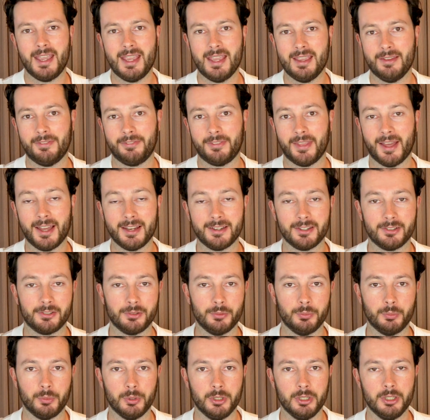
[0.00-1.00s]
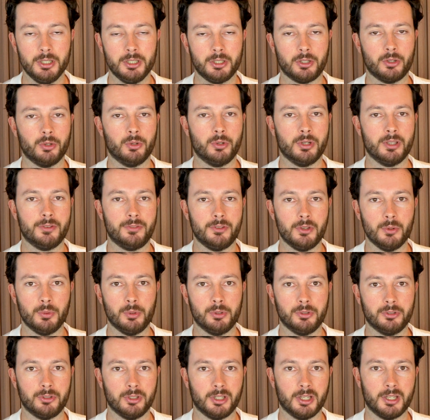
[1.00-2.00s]
If that doesn't work, or if you
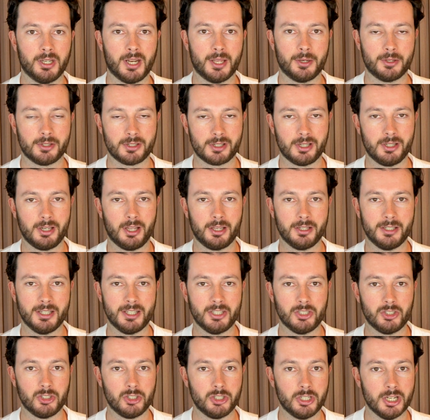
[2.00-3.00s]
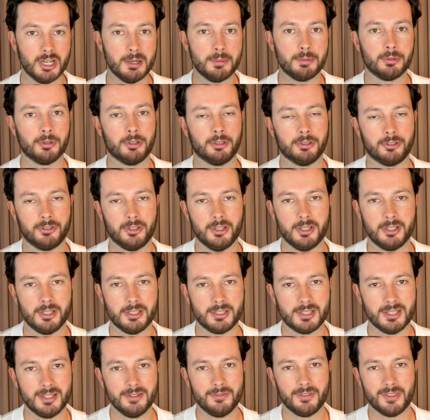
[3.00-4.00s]
want to go down a slightly cheaper
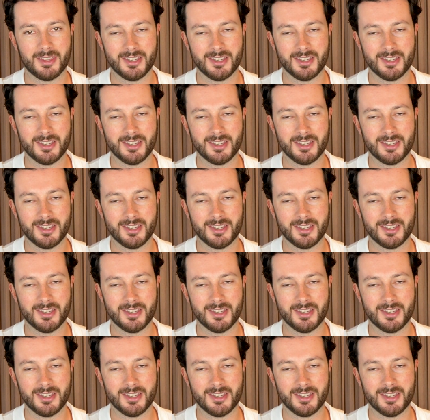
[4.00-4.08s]
alternative,